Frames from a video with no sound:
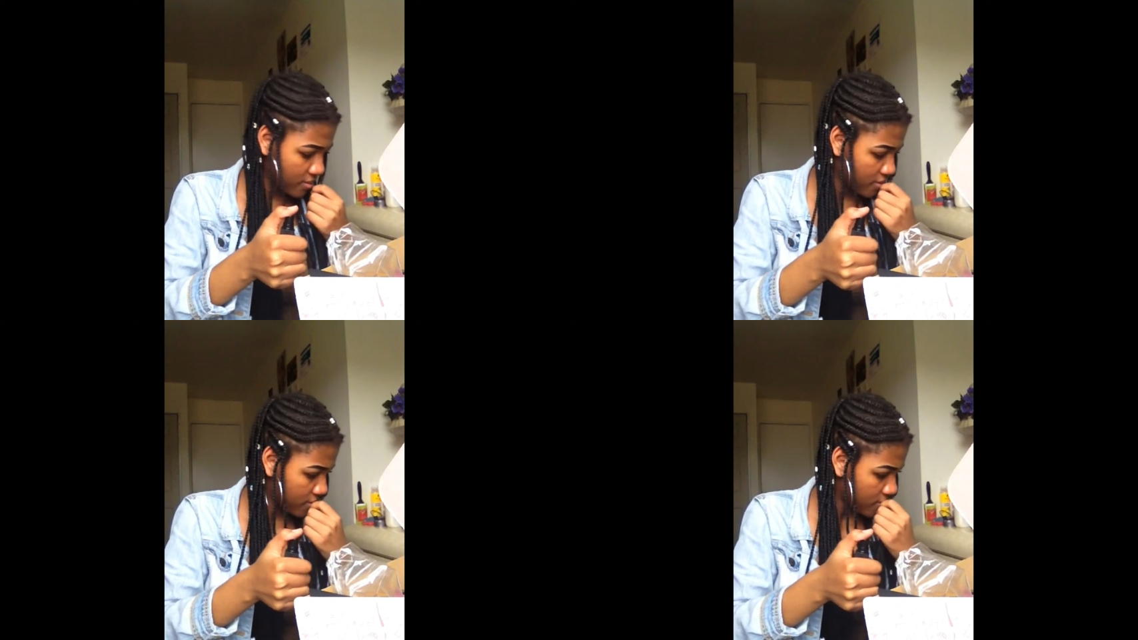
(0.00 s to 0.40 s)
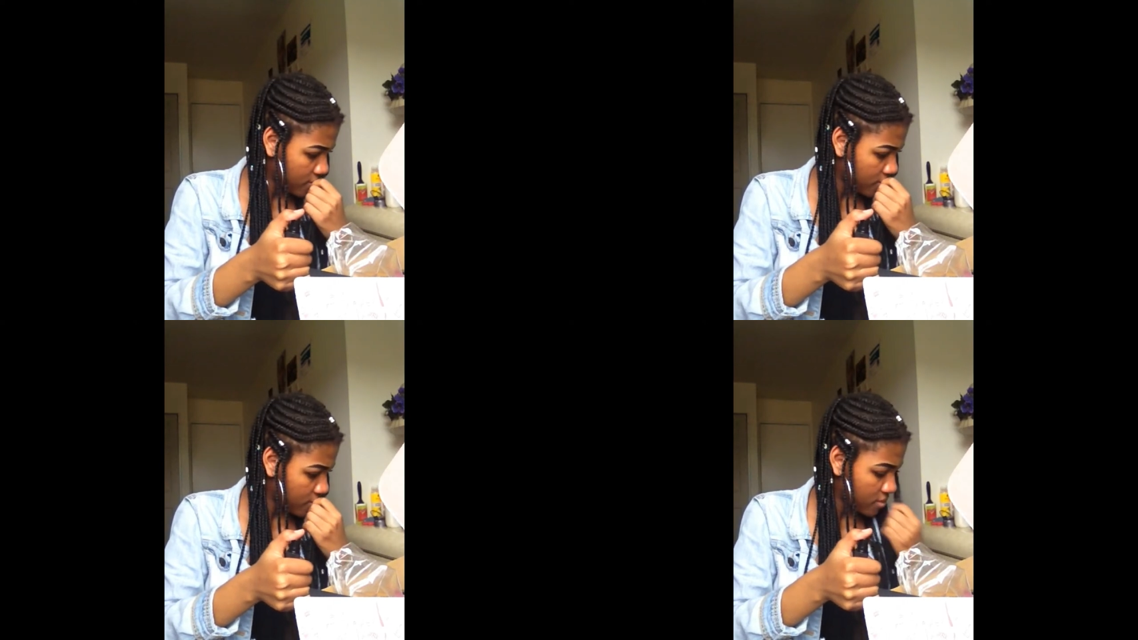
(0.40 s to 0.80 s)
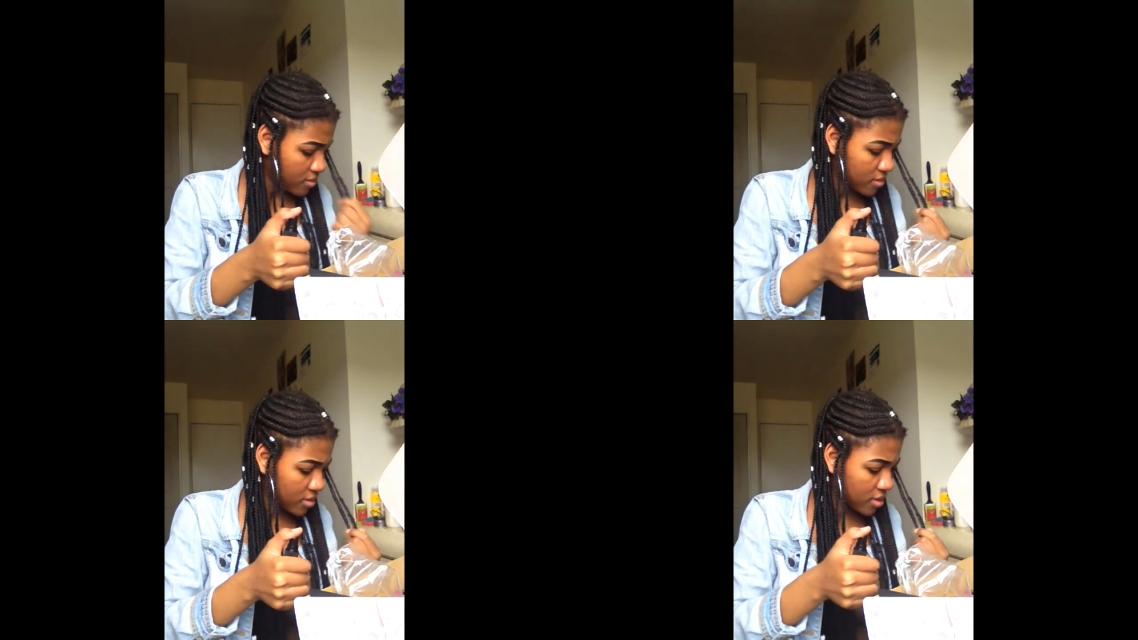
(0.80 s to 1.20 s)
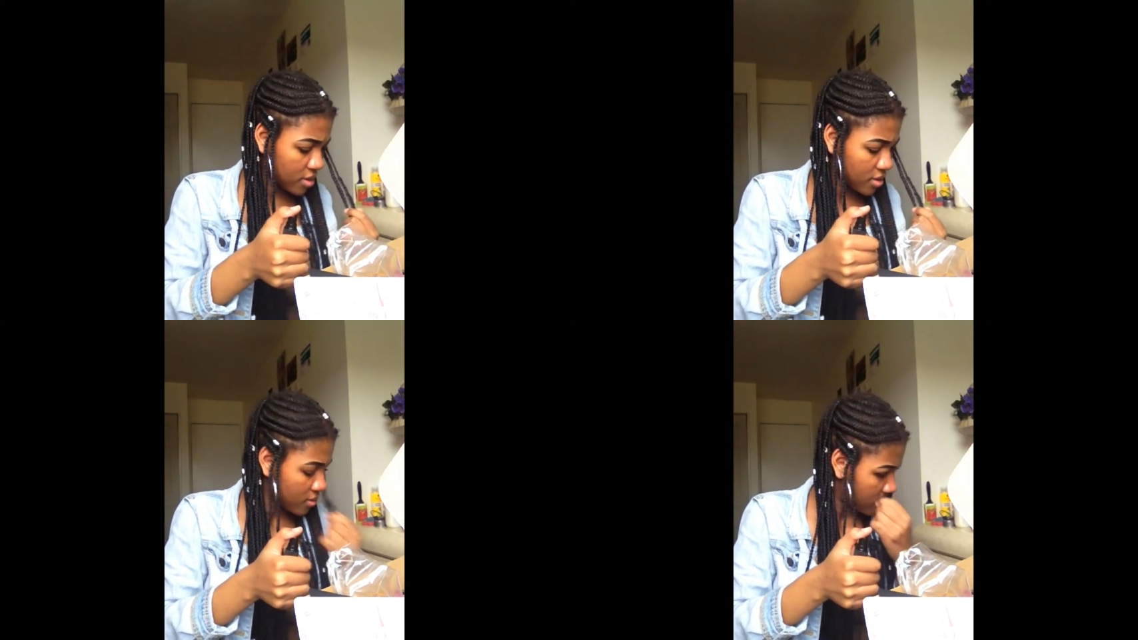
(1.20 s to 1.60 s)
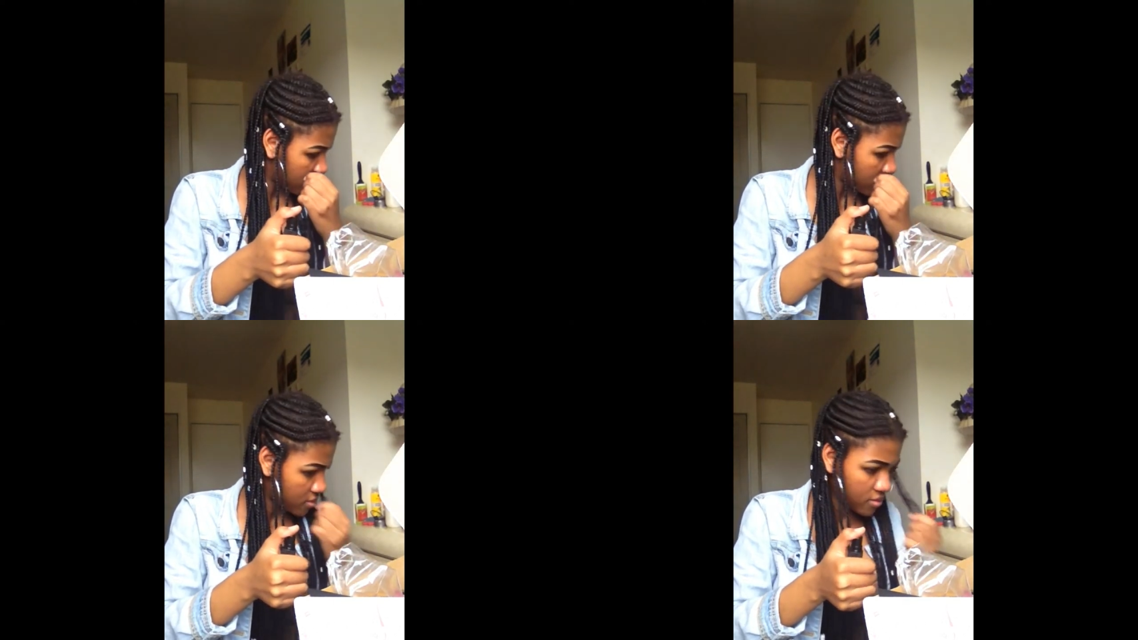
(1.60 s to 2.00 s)

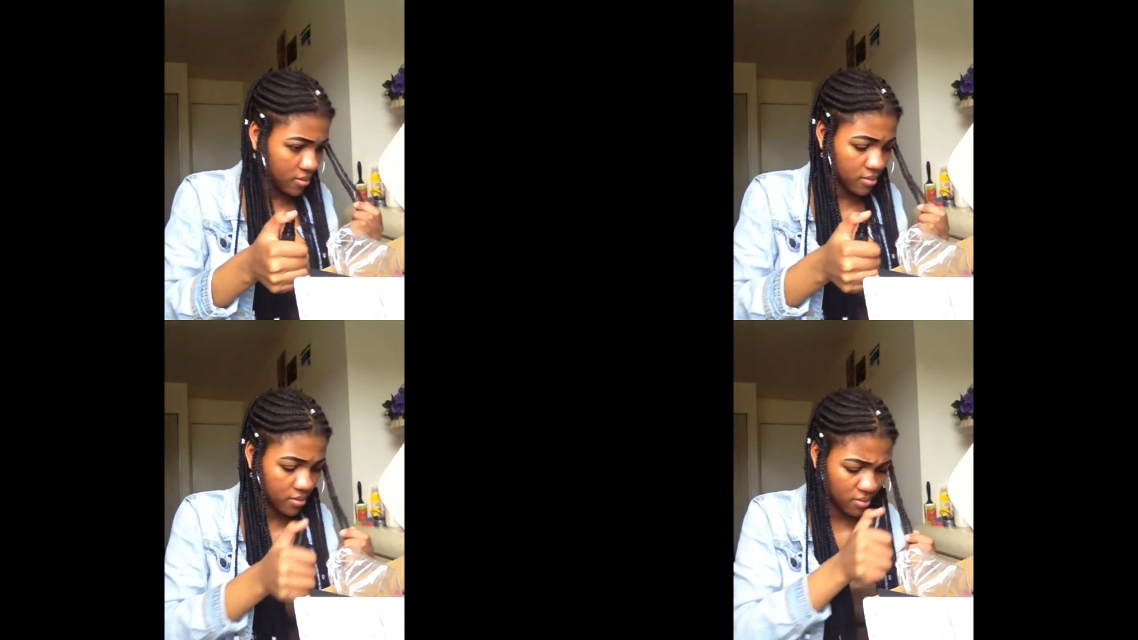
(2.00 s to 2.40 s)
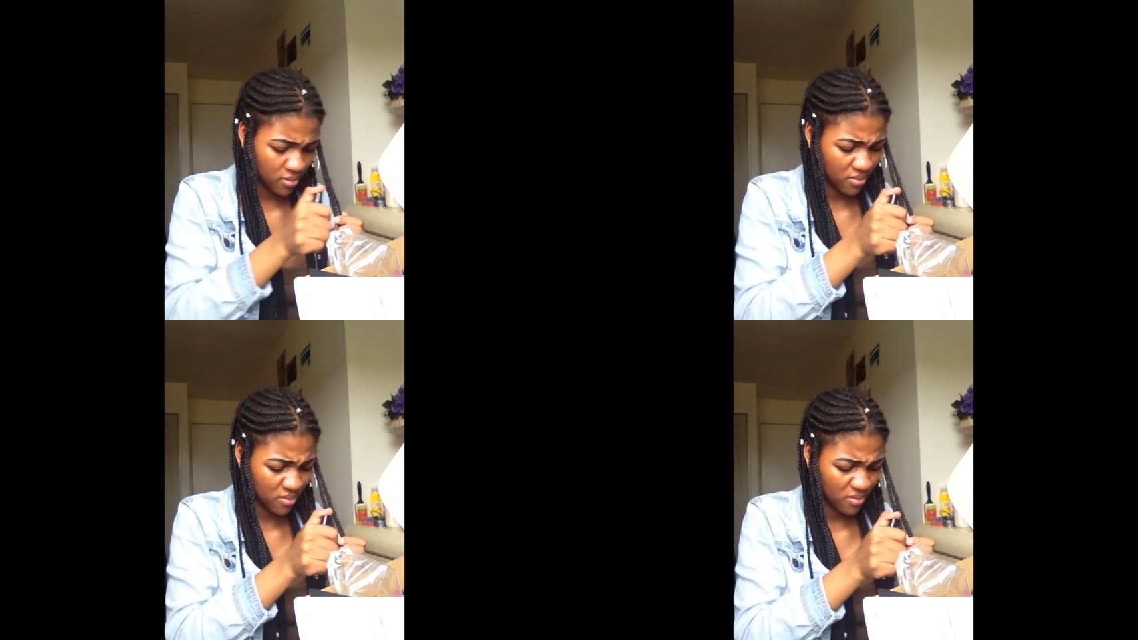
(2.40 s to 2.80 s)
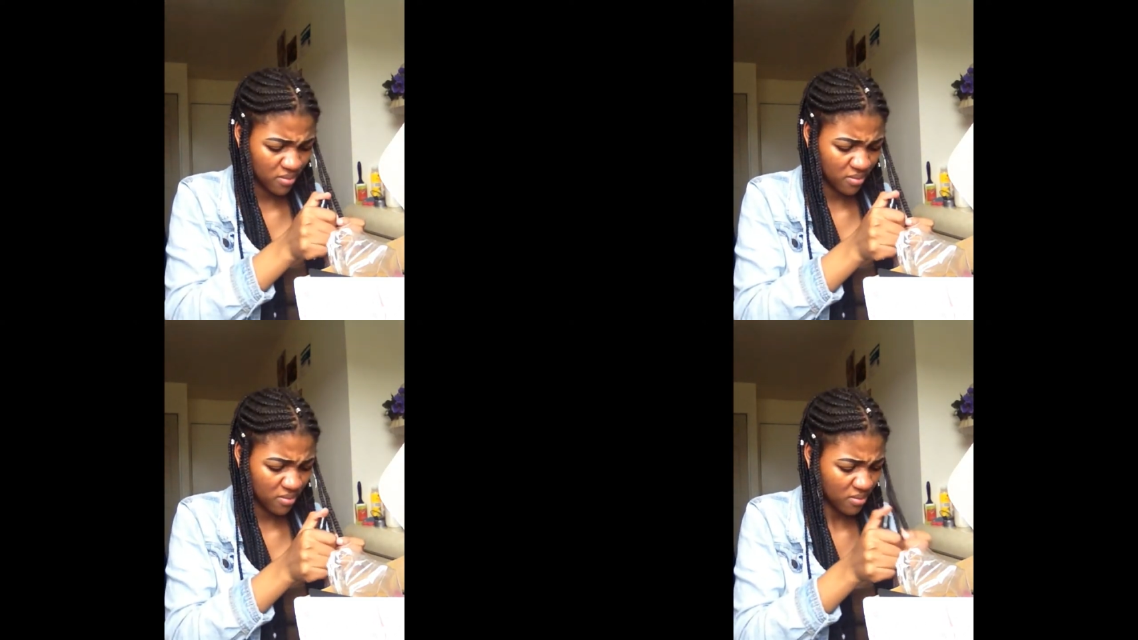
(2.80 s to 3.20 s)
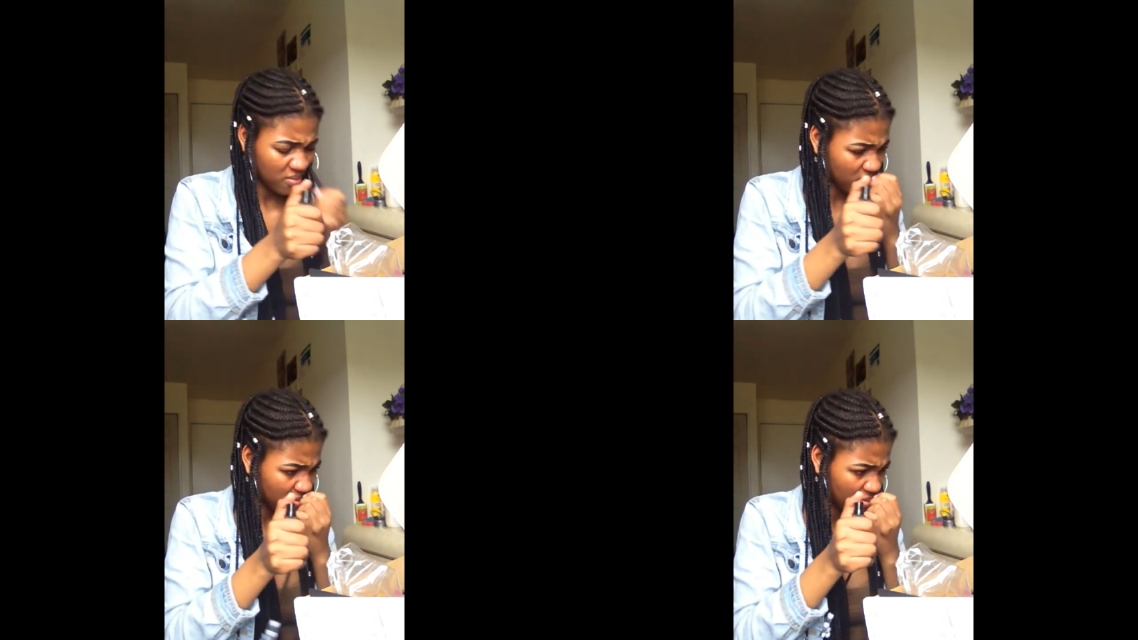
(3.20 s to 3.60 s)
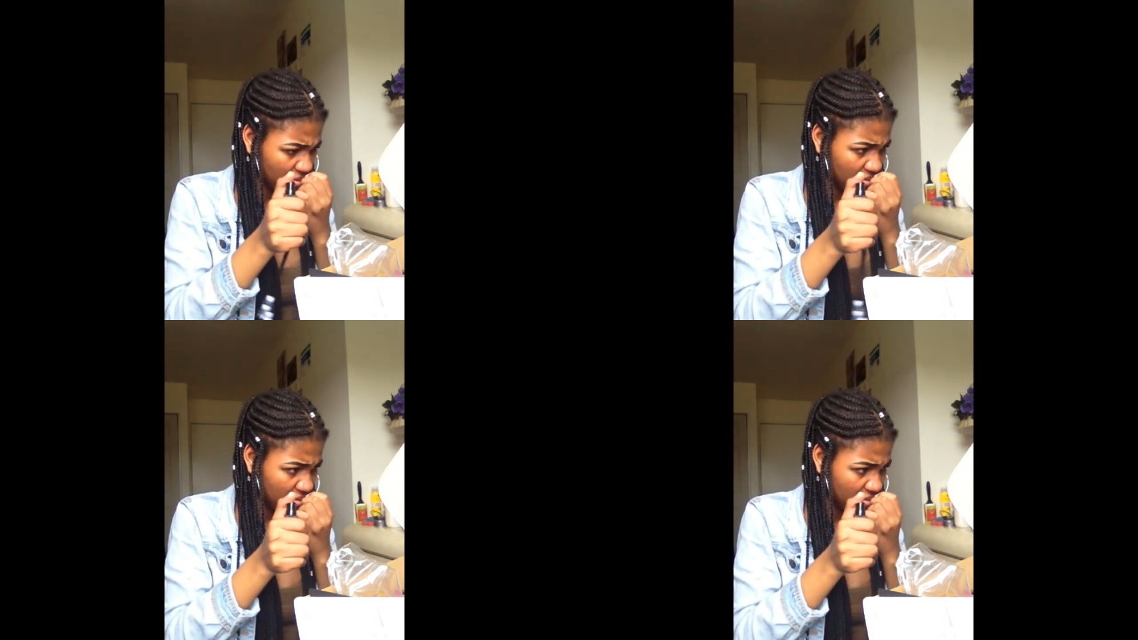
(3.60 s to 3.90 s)
(silence)